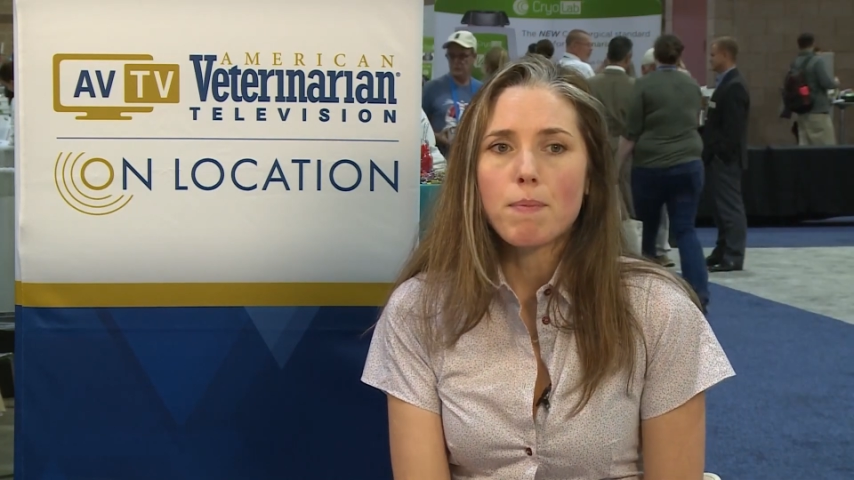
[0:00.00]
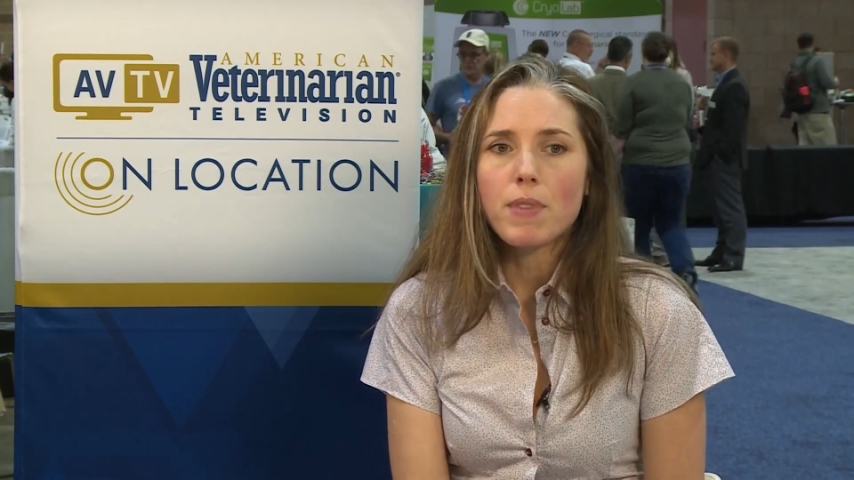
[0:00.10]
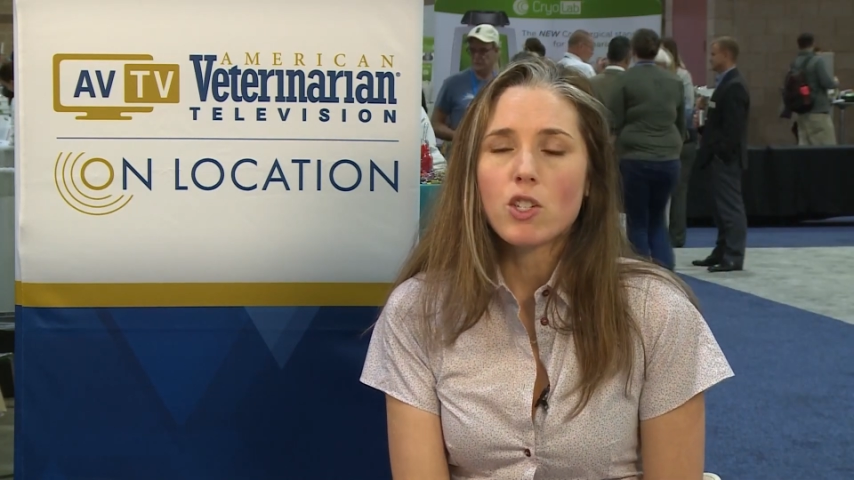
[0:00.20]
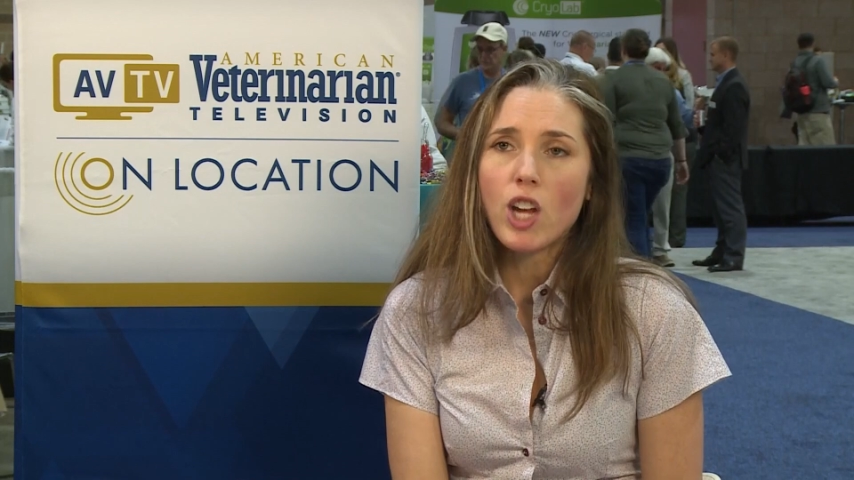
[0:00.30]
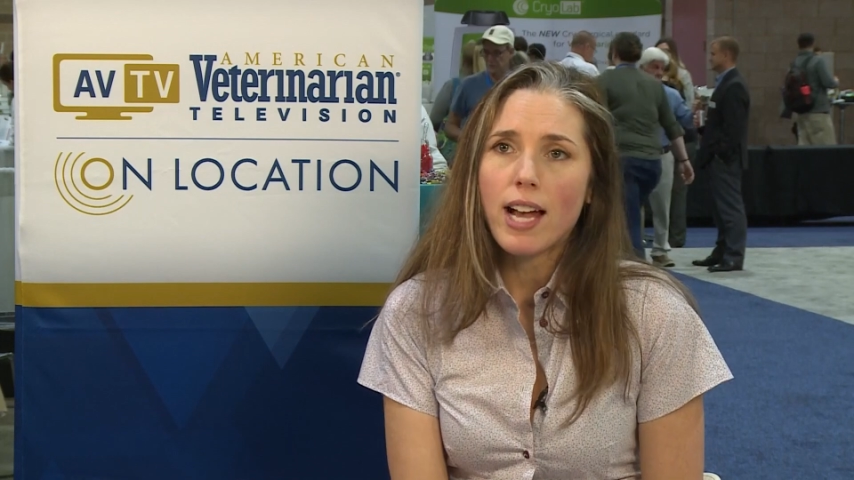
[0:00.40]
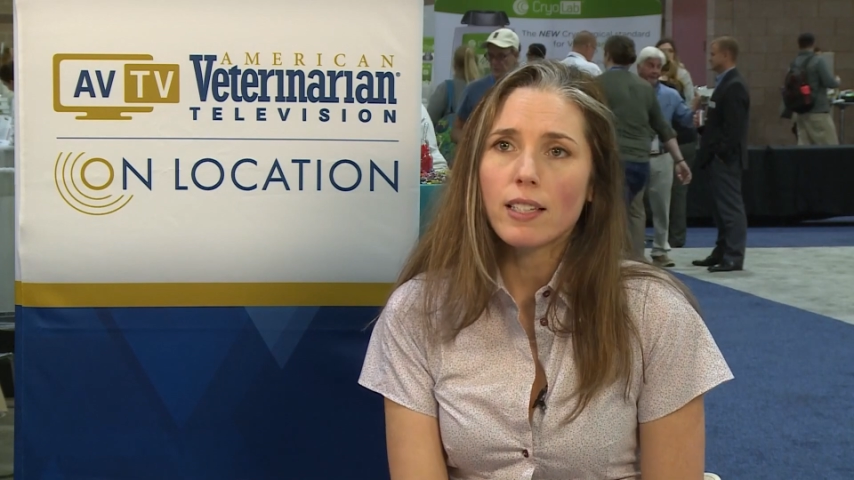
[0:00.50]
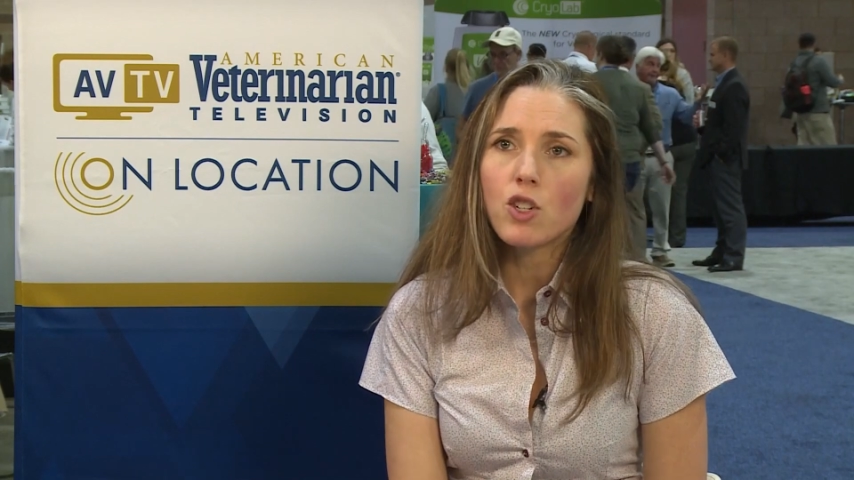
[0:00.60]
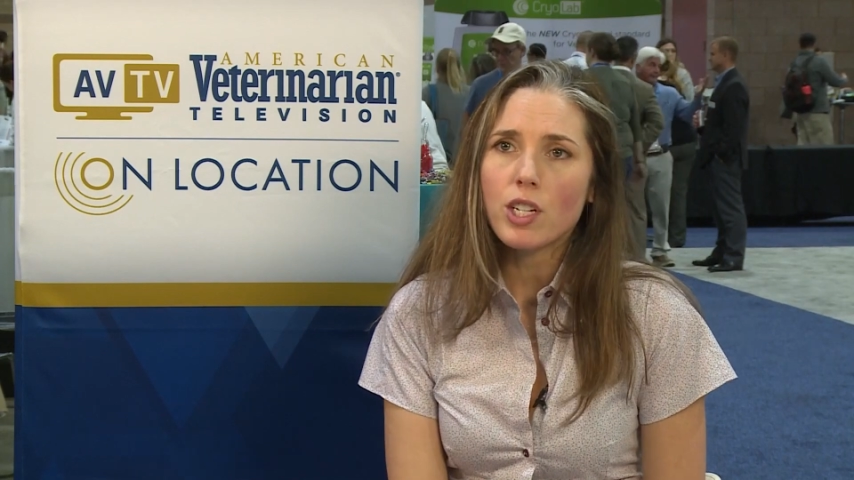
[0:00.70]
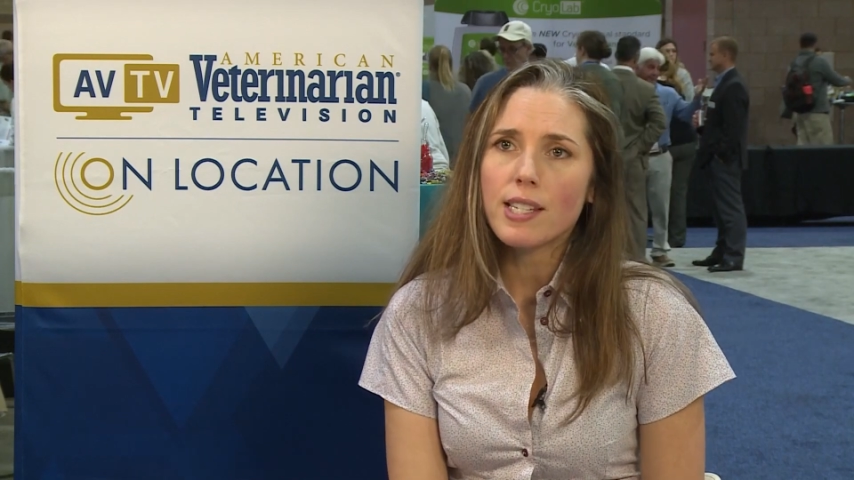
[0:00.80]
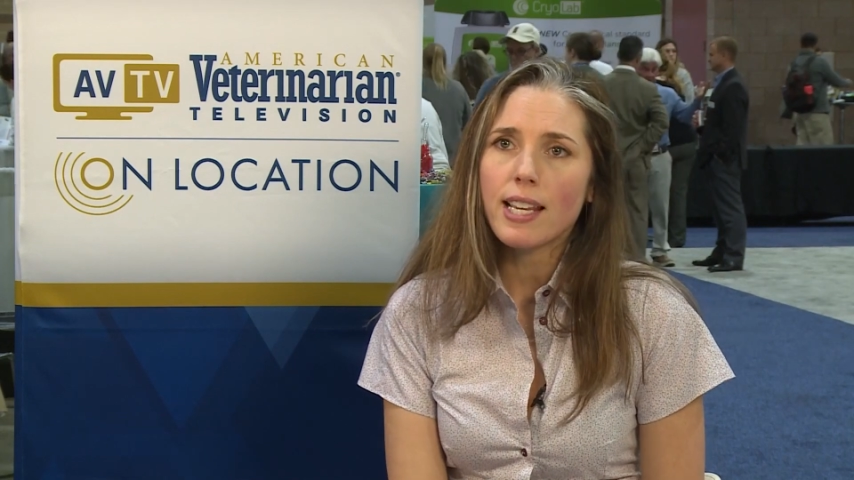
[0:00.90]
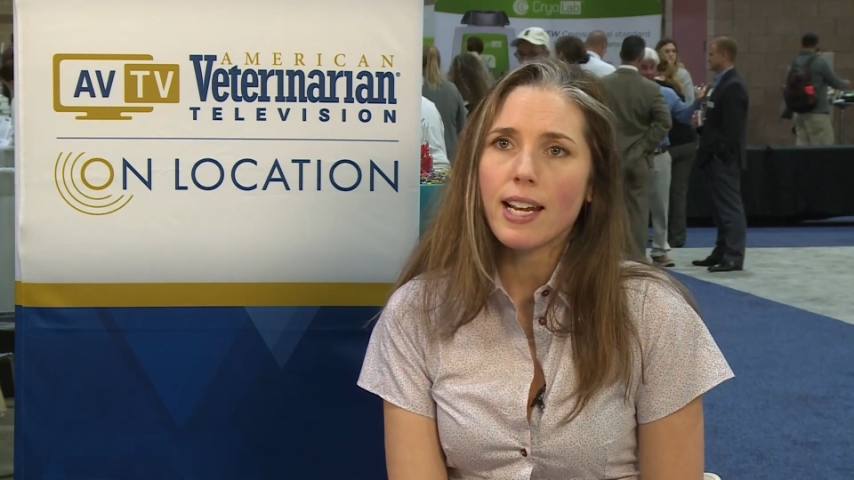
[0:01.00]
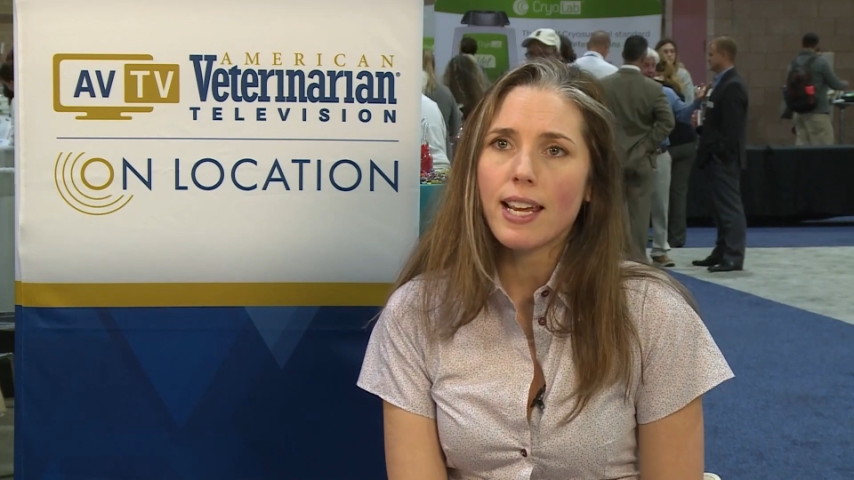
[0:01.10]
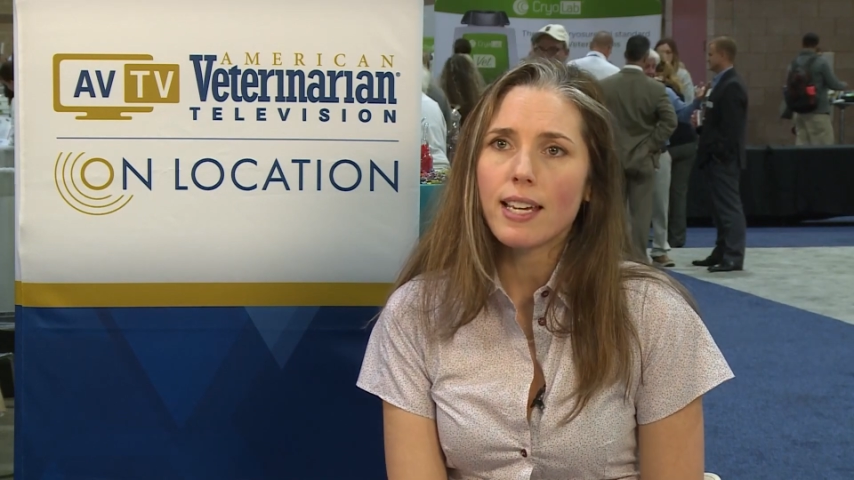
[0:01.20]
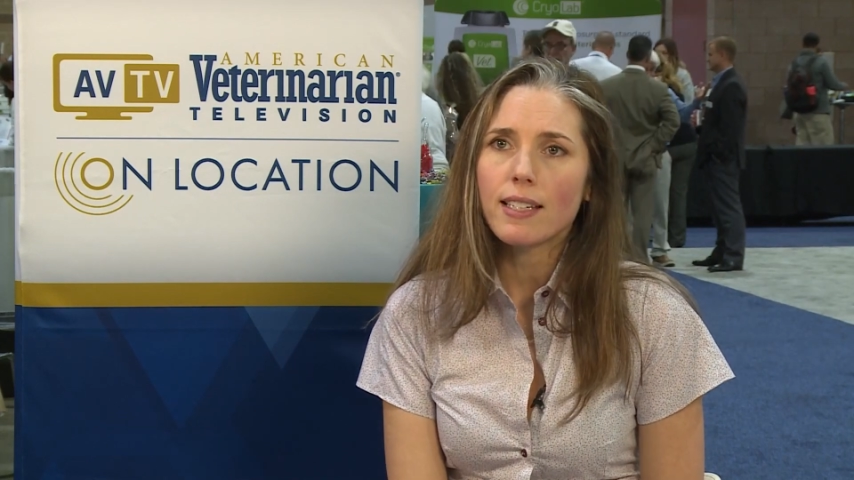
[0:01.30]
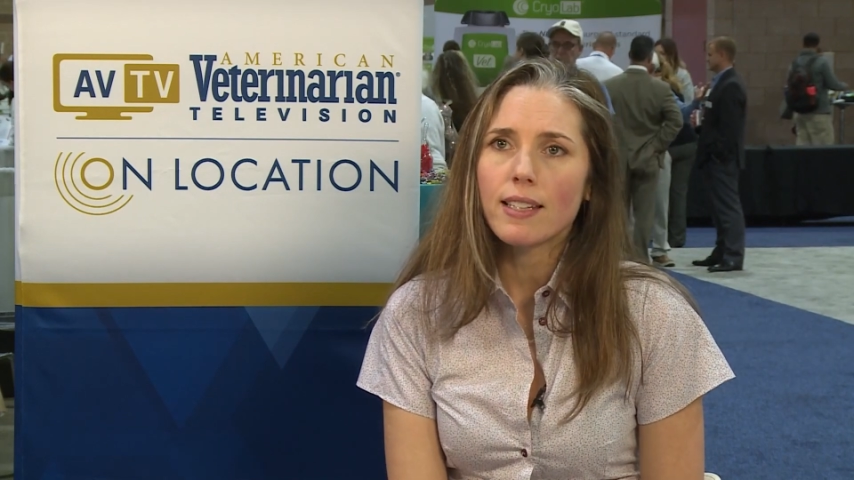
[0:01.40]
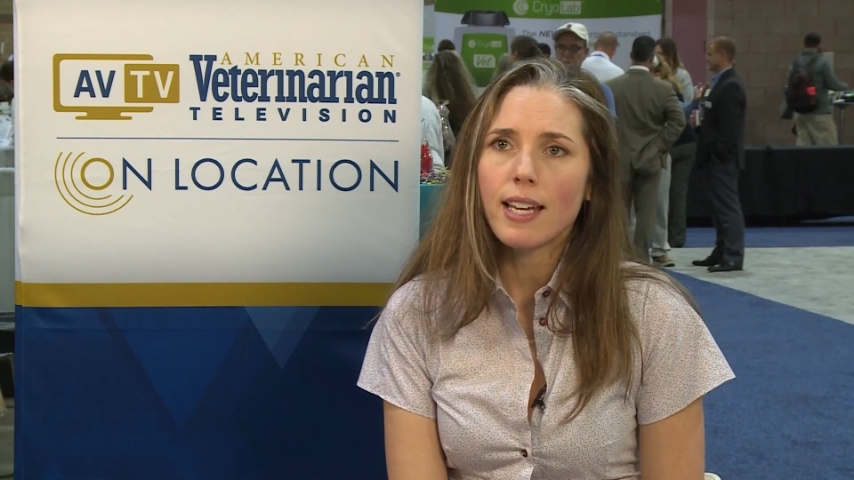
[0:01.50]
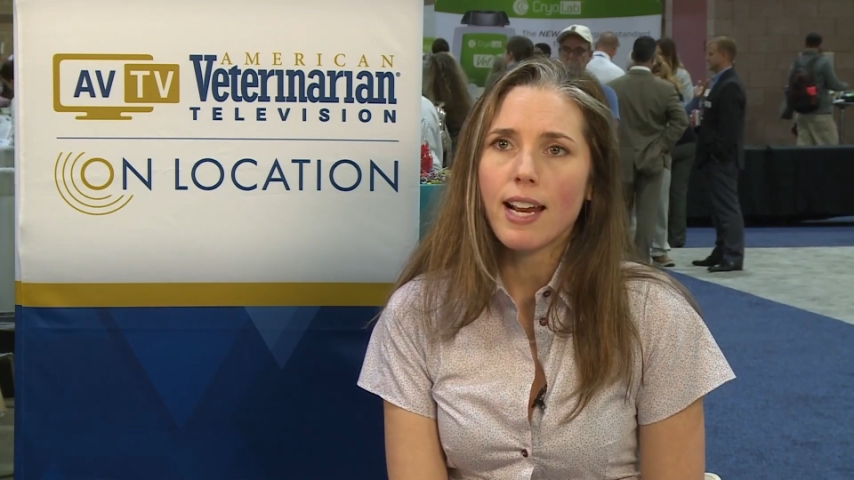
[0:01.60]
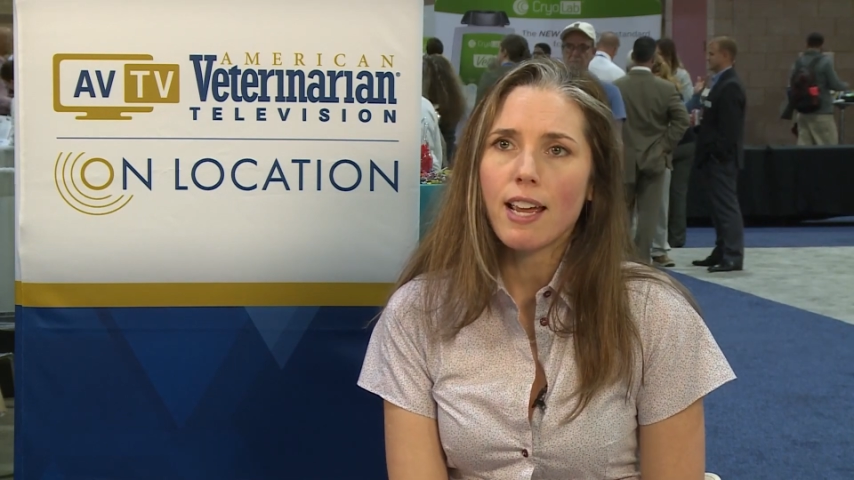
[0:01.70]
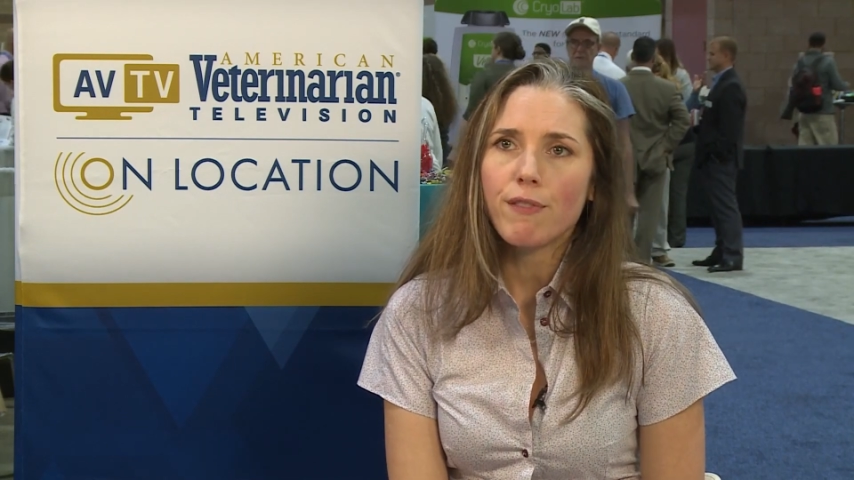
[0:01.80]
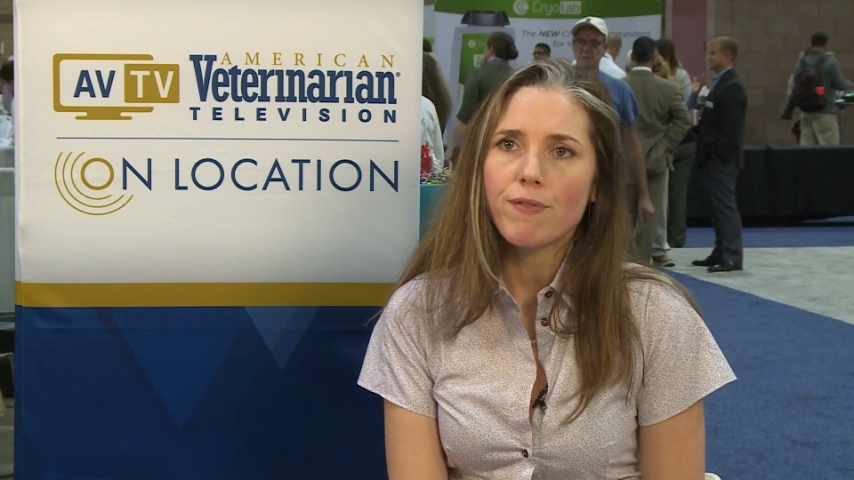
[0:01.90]
The challenges that
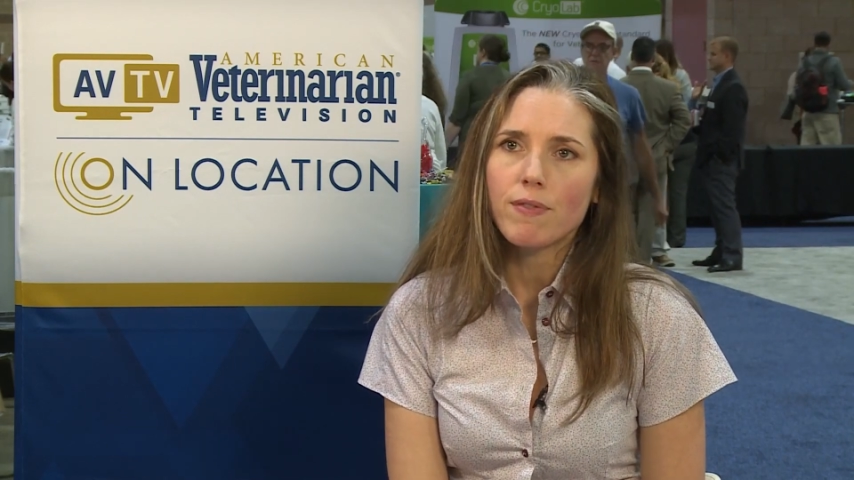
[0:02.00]
I